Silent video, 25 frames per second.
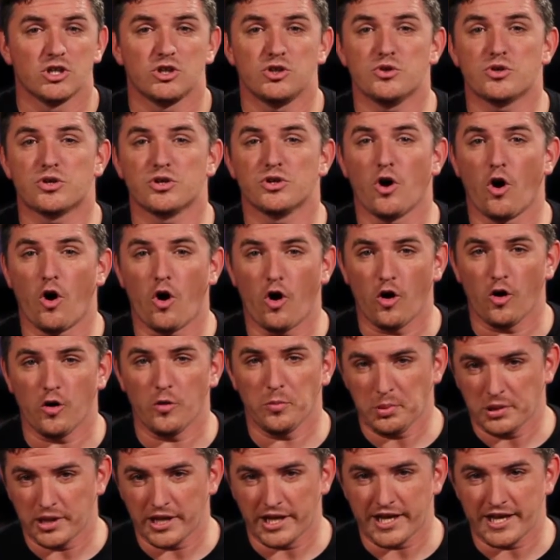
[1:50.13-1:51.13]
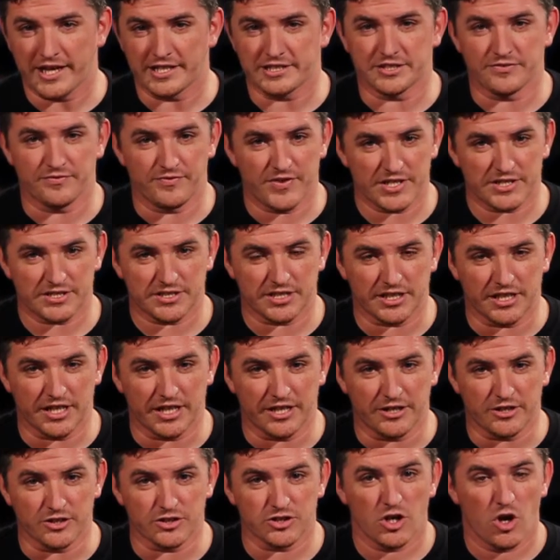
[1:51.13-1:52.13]
you can all play as
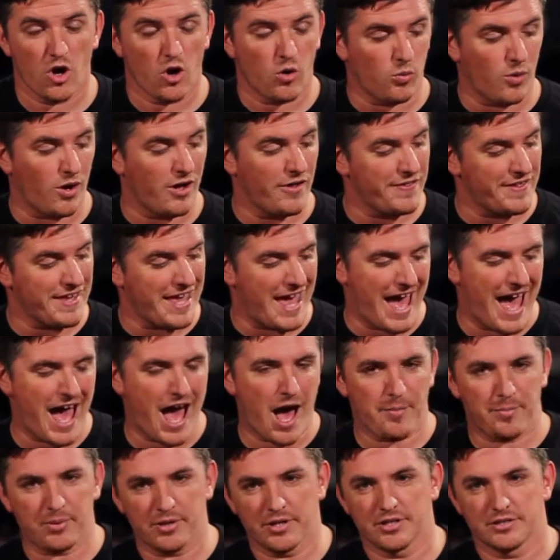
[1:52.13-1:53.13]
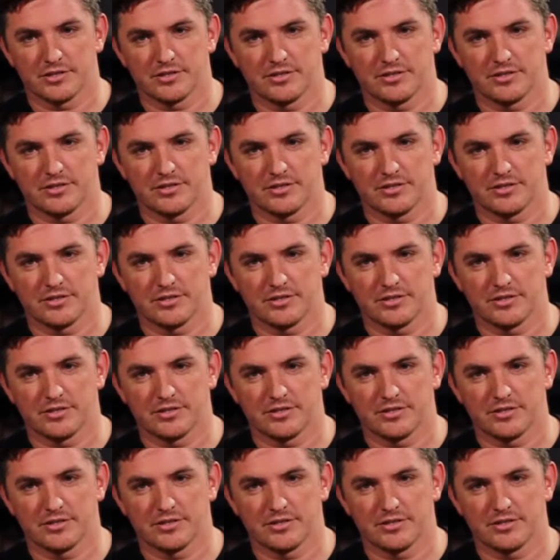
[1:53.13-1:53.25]
investigators while the app